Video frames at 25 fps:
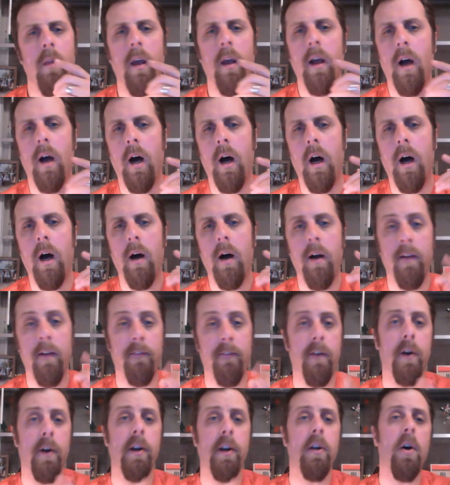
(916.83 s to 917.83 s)
A
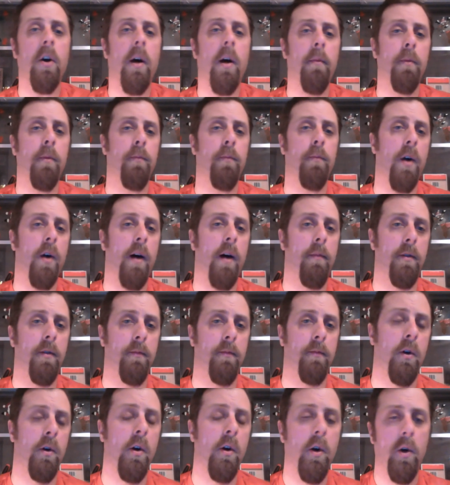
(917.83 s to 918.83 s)
very common
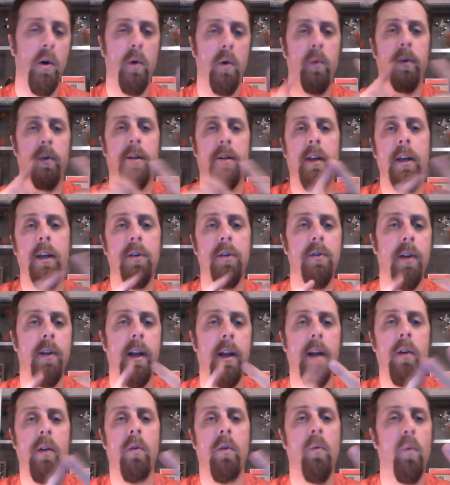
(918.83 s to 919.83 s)
problem with
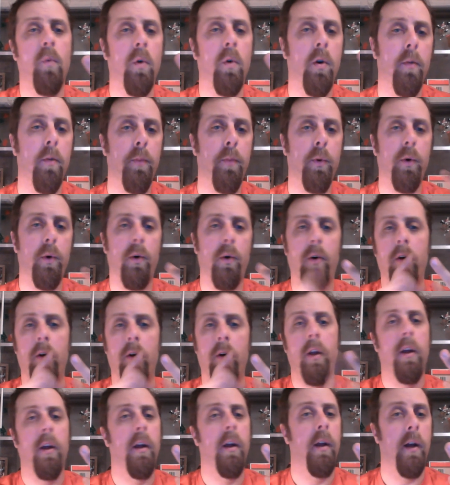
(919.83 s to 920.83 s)
KitchenAid, Whirlpool,
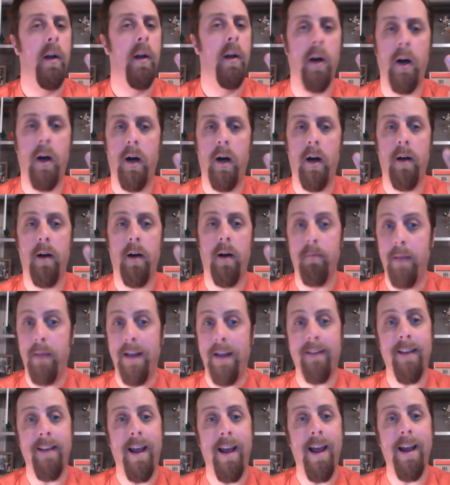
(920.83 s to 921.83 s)

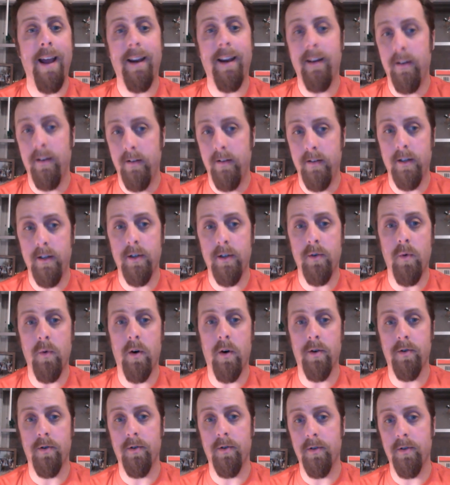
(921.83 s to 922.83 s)
Maytag
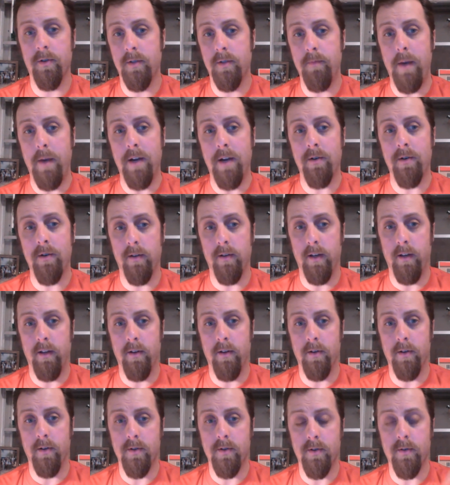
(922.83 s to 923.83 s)
dishwashers, especially
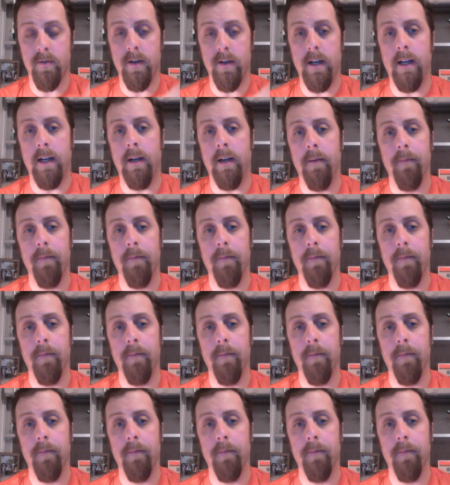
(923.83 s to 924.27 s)
those three.